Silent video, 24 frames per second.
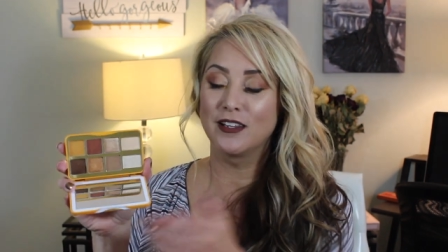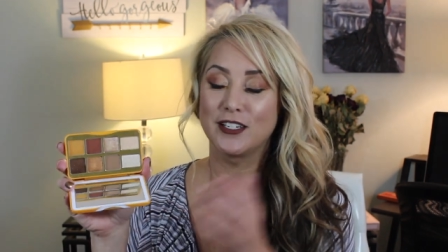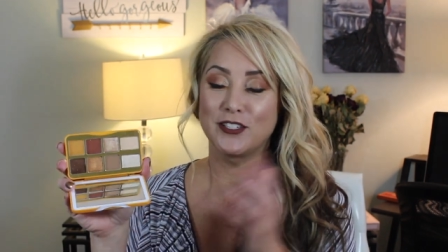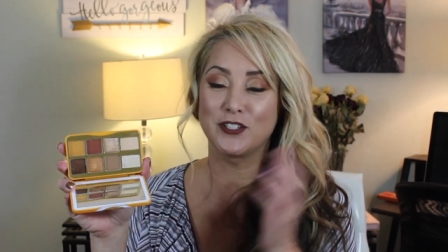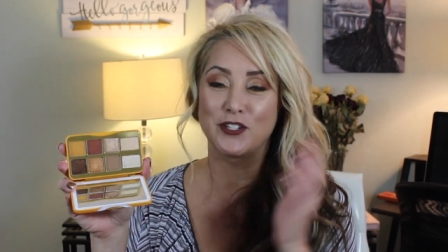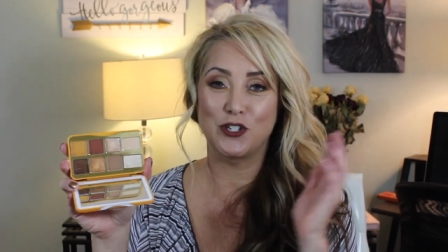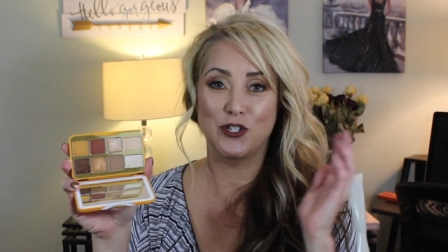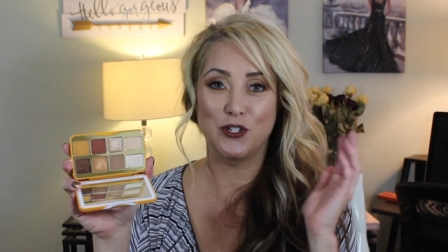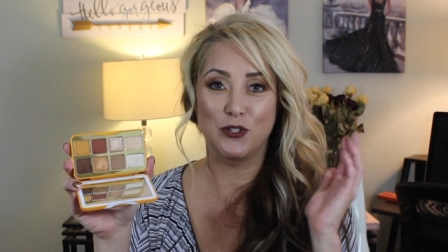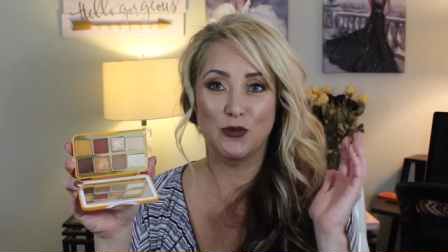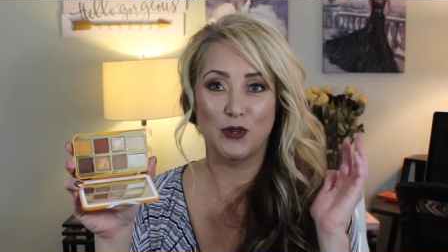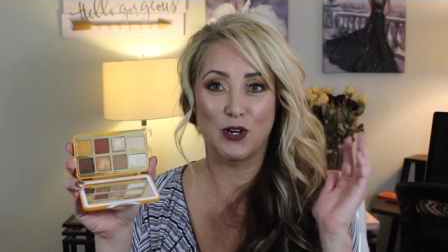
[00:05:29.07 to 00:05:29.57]

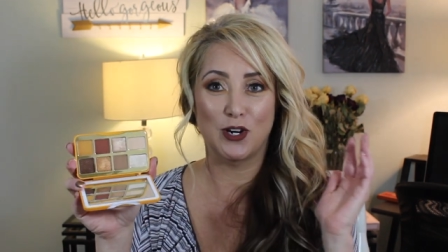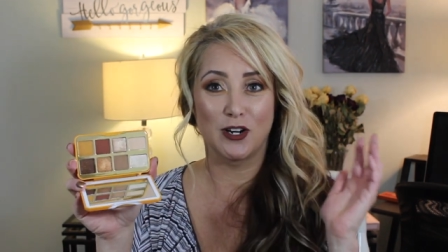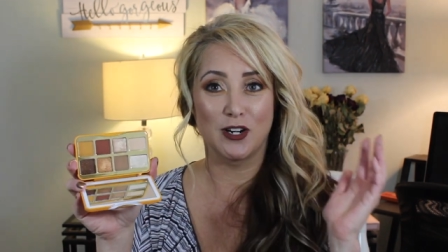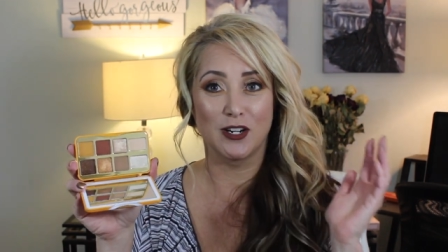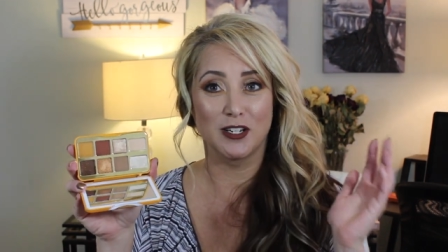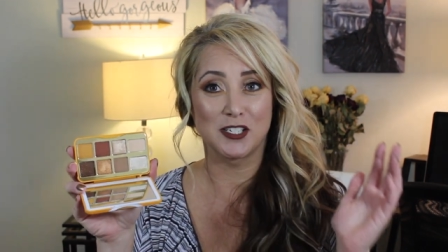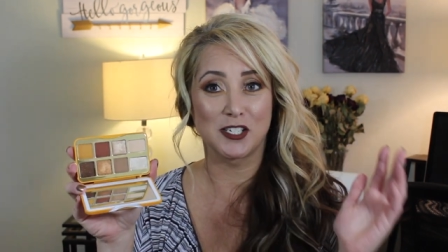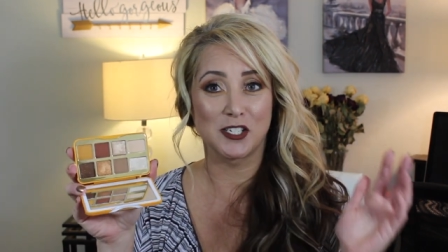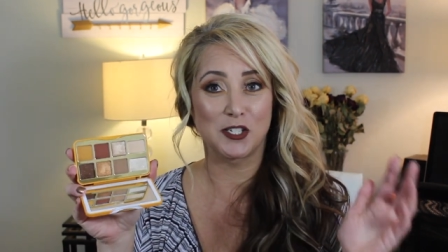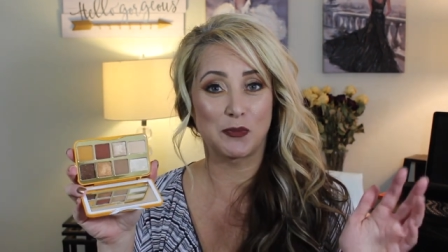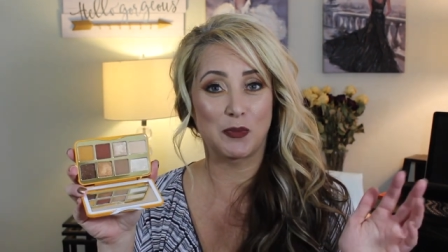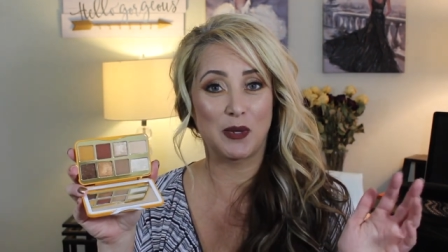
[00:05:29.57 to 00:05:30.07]
that you are
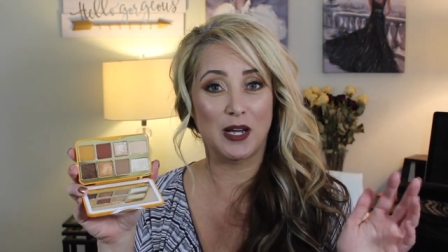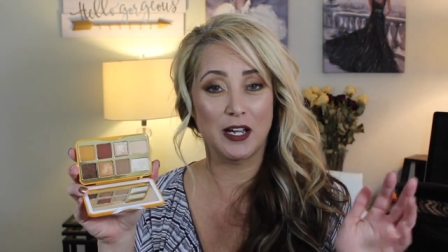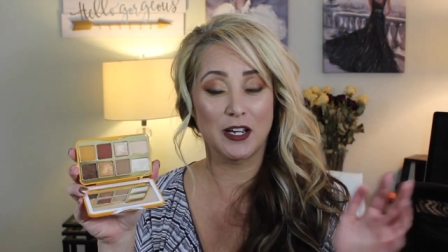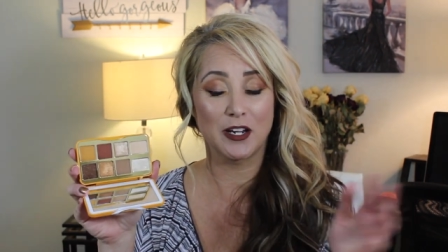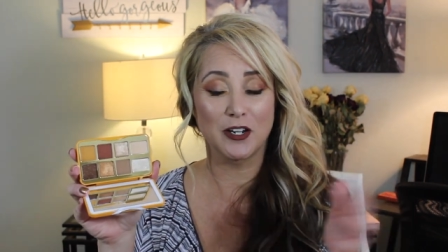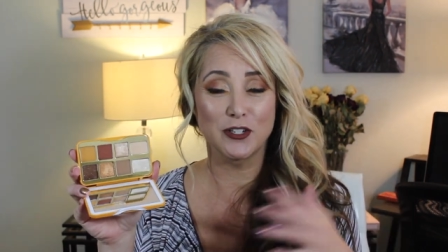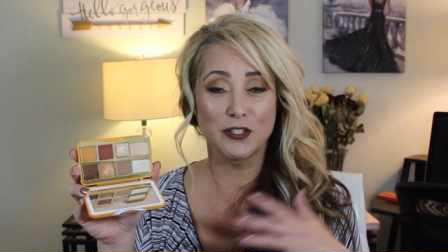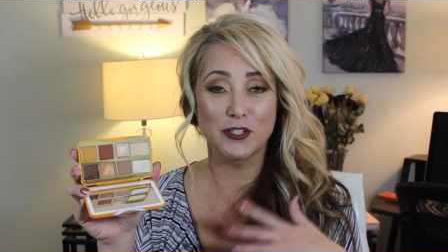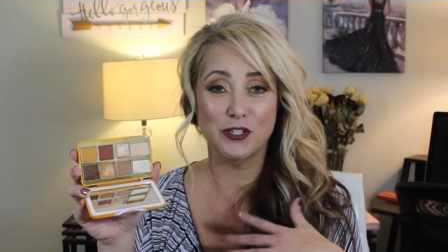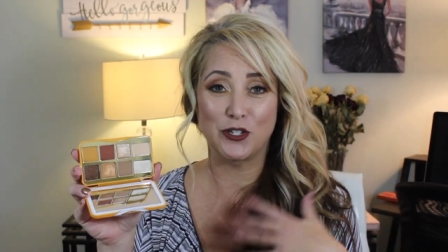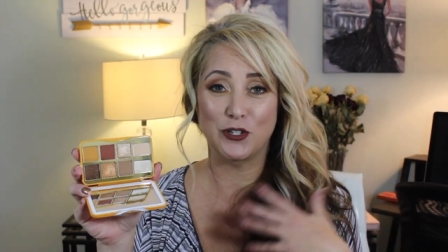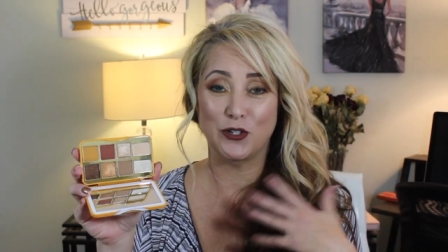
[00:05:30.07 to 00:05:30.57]

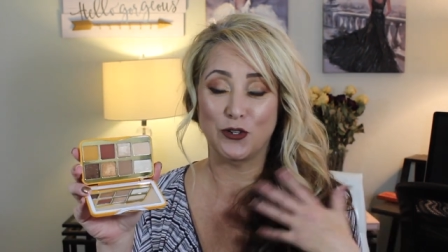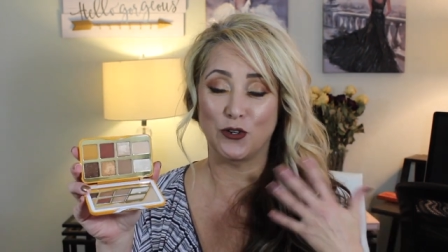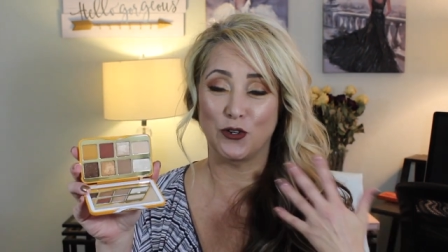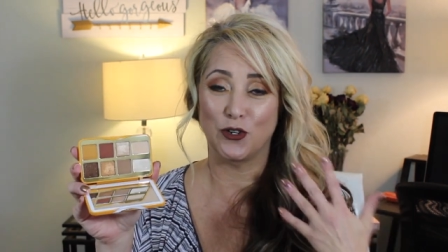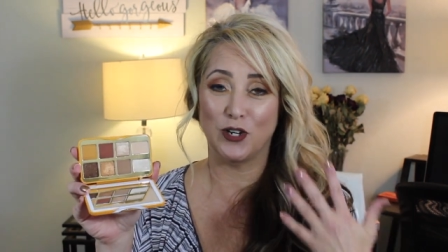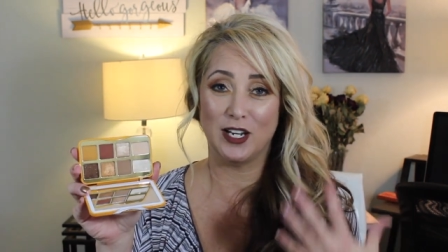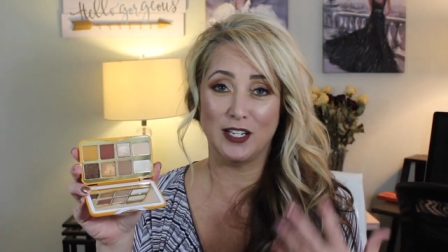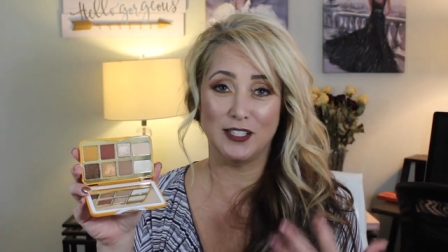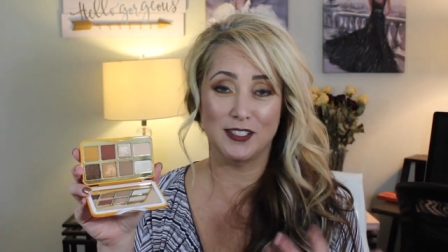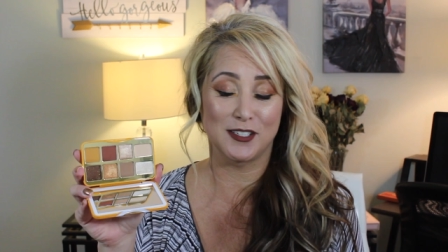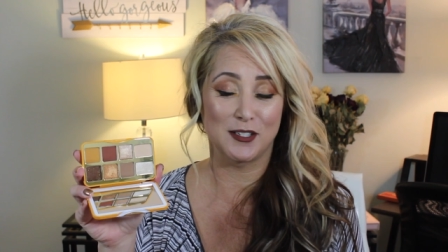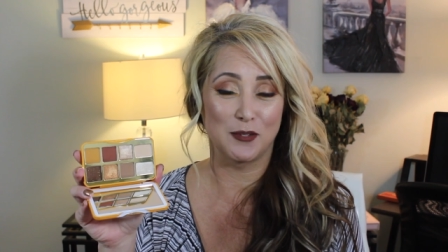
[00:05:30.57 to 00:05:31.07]
inspired to
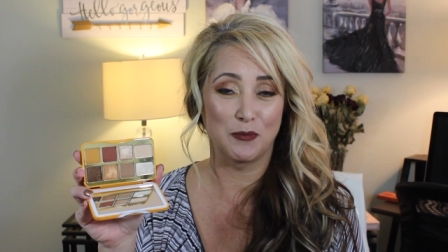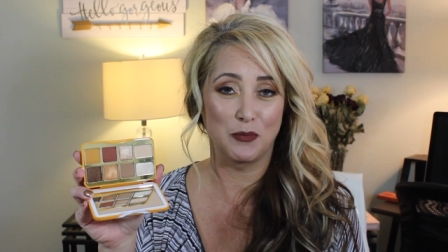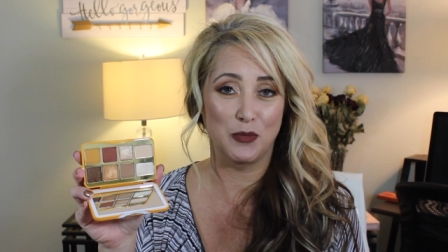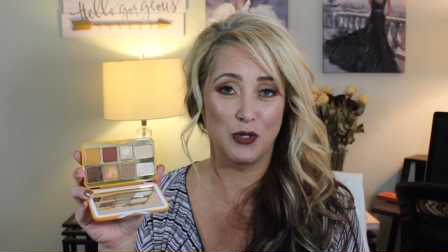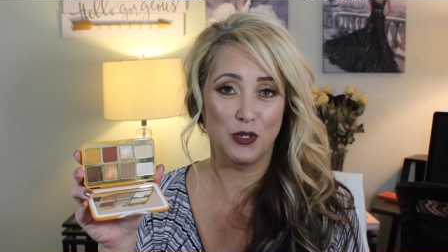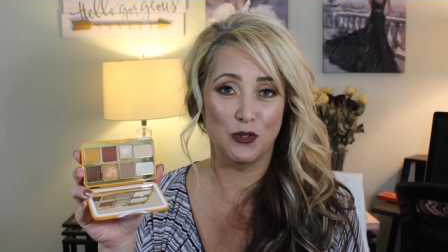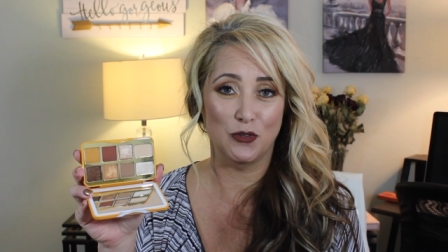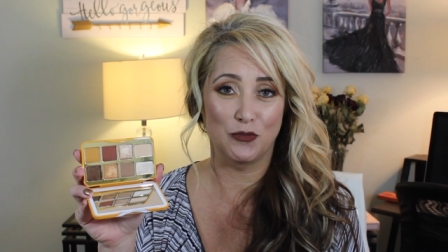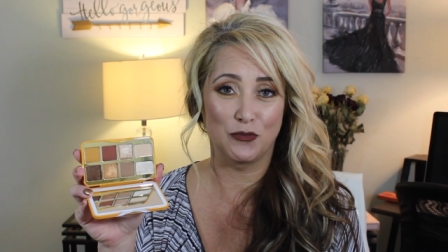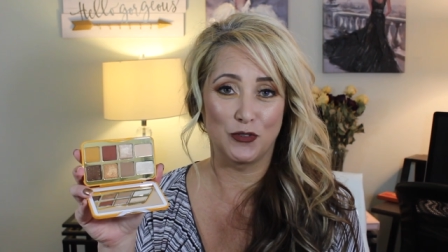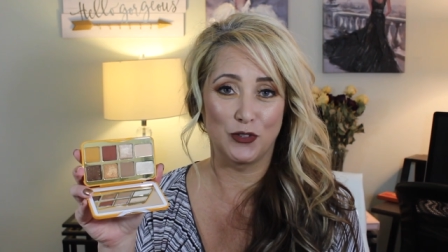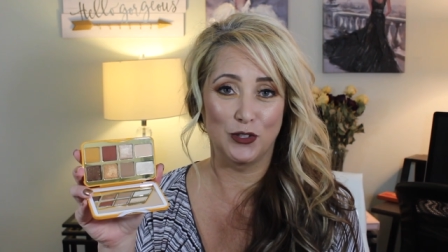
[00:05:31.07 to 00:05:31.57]
create some
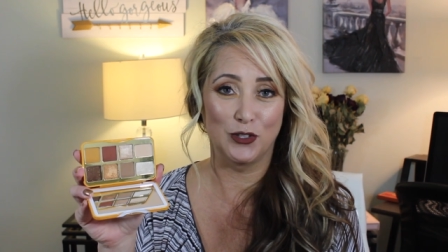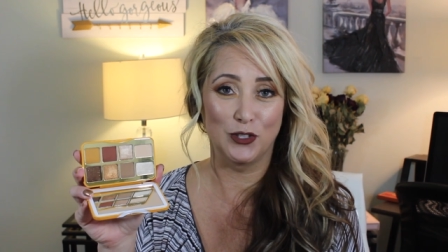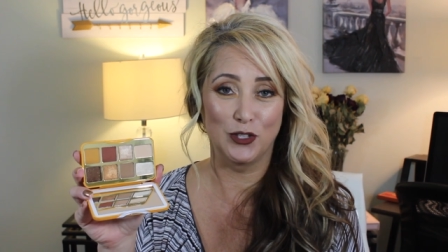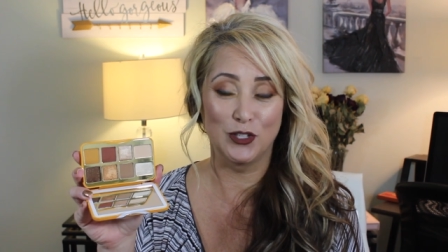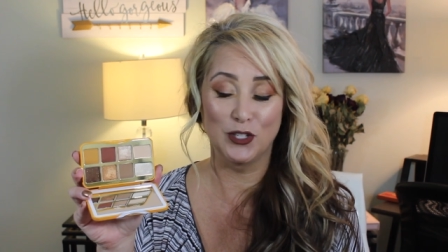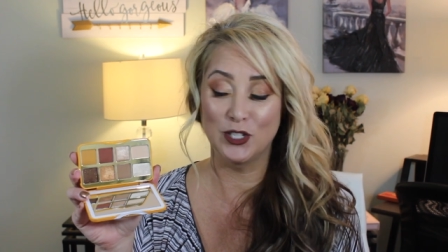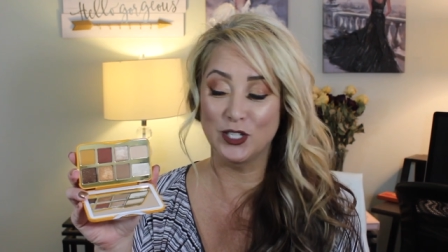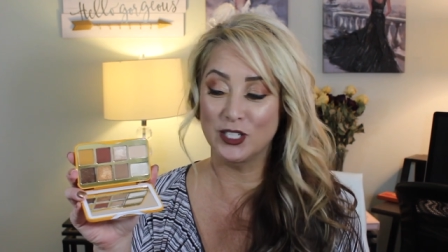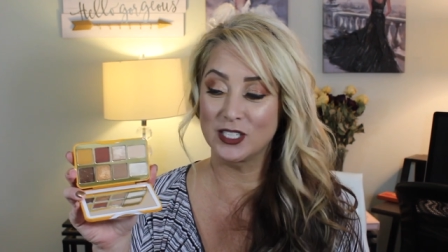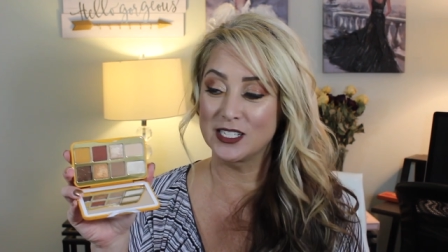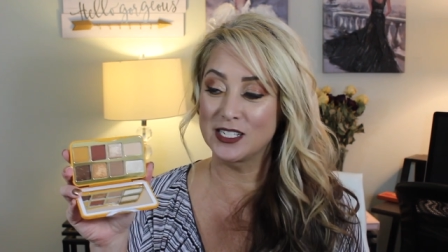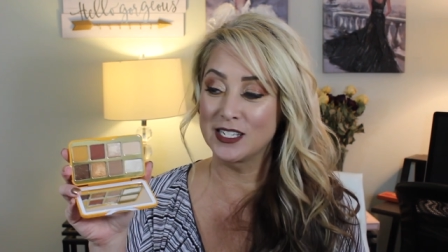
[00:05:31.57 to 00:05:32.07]
beautiful
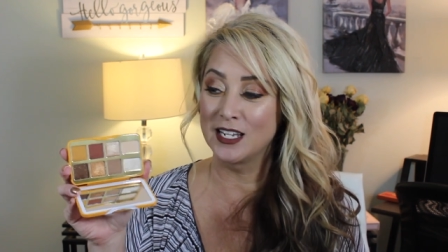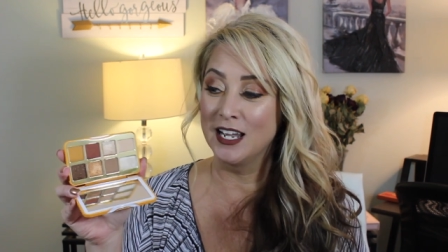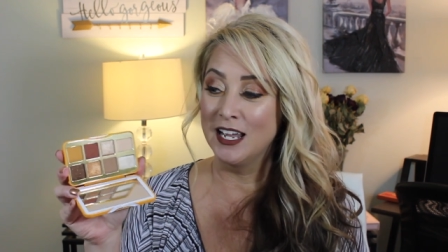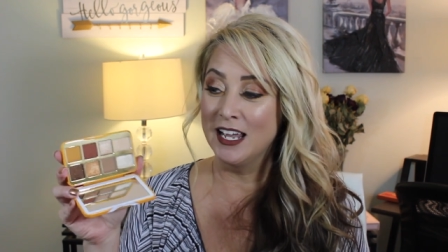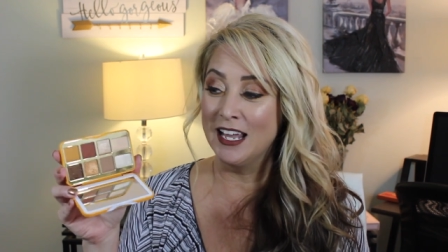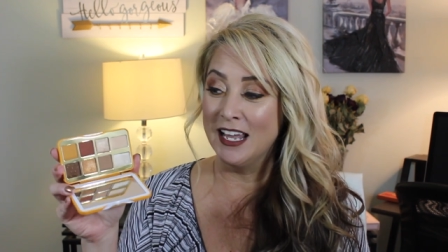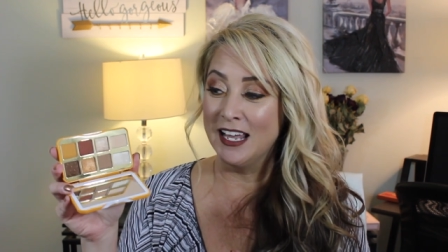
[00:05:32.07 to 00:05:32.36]
looks.